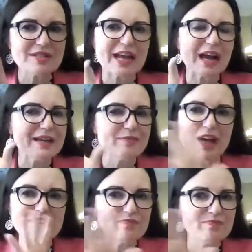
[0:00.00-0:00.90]

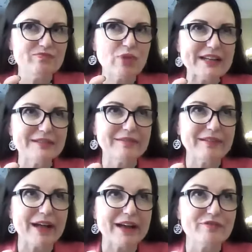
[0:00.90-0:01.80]

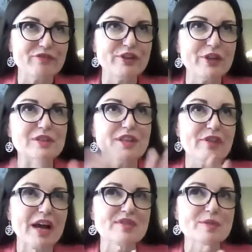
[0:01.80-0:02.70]
I've filled the
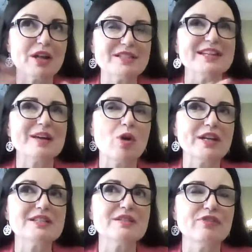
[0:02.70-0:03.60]
5 spots that I
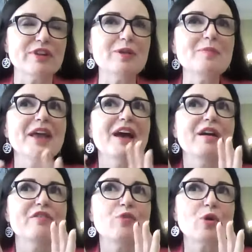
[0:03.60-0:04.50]
wanted to fill
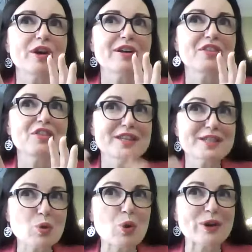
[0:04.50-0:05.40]
for this
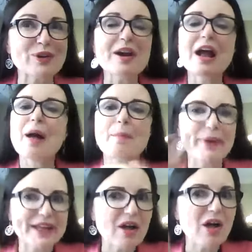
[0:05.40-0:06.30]
quarter,
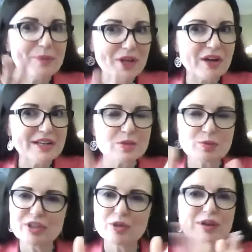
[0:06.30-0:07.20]
but I'll be honest
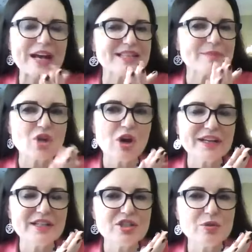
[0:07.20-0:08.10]
with you, as I'm
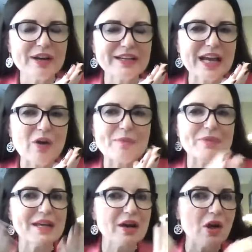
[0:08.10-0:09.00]
talking to you right now, I'm
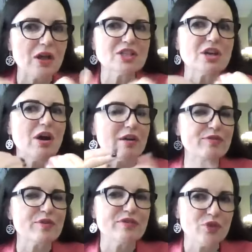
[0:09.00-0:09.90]
being called to
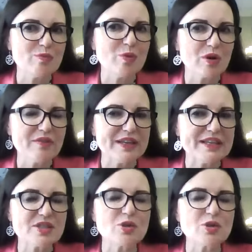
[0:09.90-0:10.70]
offer a few more of these.